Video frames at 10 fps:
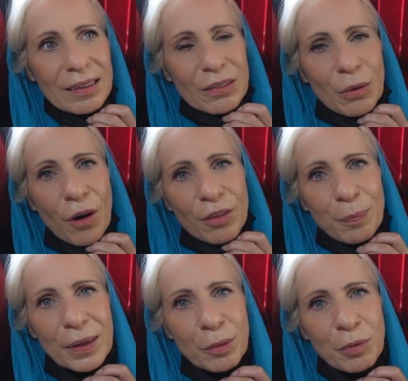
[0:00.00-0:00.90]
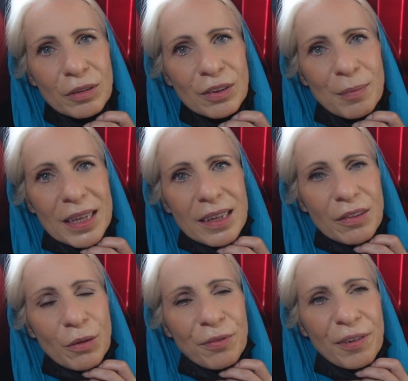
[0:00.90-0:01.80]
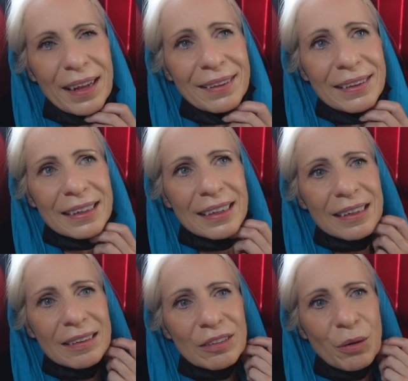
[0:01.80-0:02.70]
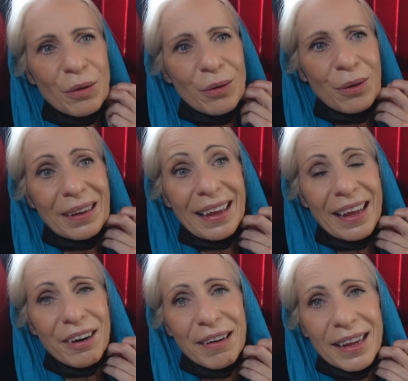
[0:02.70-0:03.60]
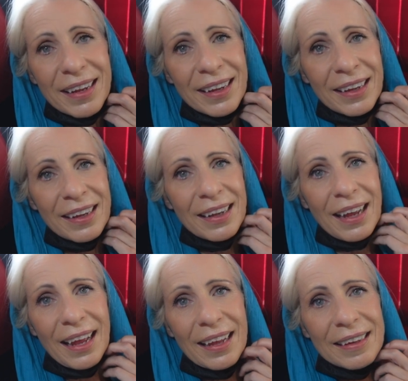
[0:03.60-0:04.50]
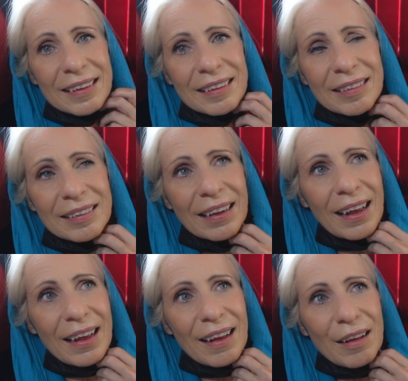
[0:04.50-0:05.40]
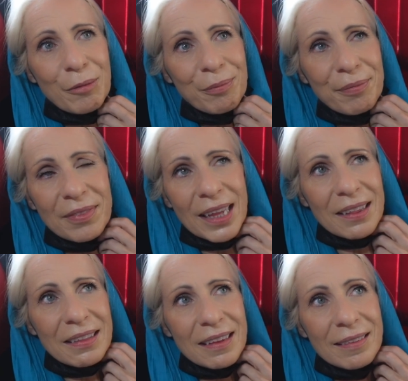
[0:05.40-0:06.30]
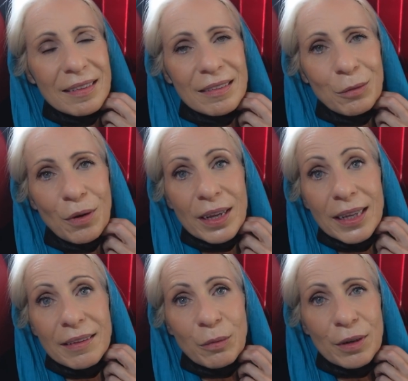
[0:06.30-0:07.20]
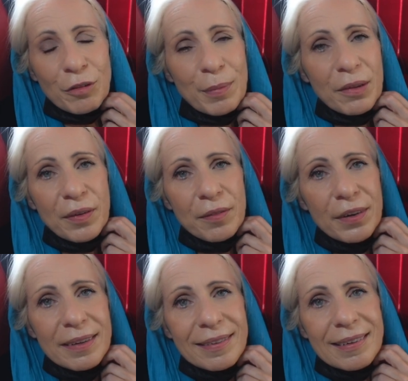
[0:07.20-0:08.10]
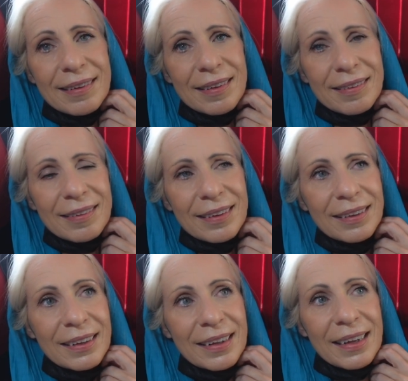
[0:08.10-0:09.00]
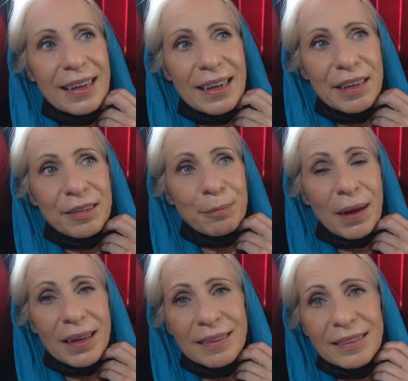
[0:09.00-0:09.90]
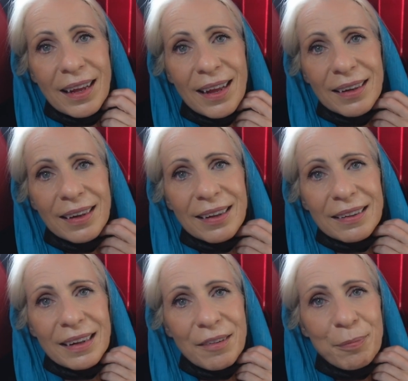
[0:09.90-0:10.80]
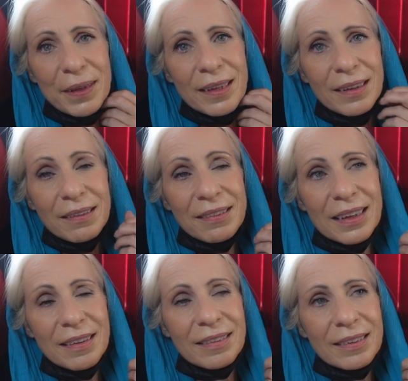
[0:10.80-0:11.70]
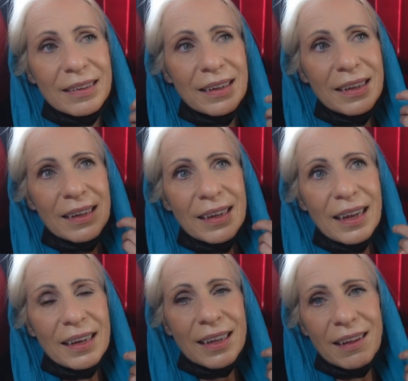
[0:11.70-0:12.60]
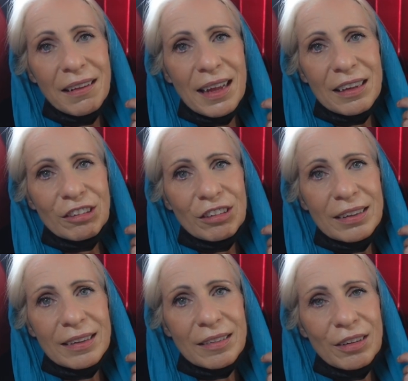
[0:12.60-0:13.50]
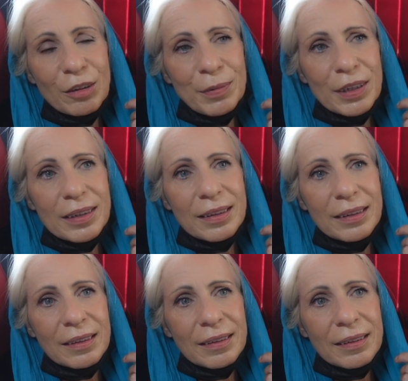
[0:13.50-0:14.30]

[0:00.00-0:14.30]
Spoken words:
so hospitable to me, so friendly, so caring, and that this is why it's one of my favorite cities in Pakistan that I've been. This and Kalash has got to be,